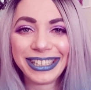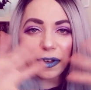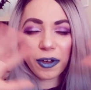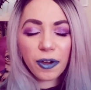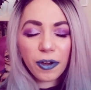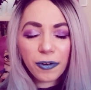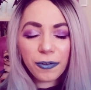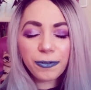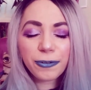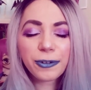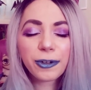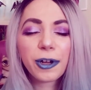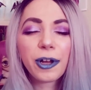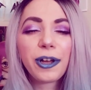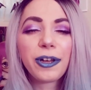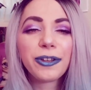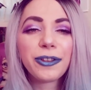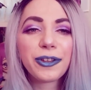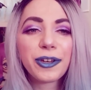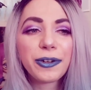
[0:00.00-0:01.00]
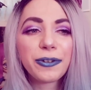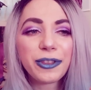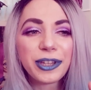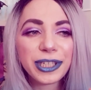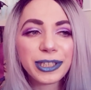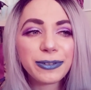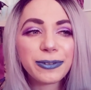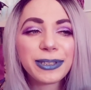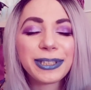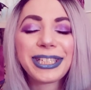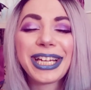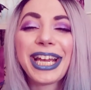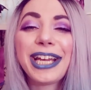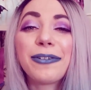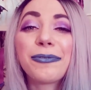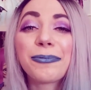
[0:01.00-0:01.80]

Overall, though, this was a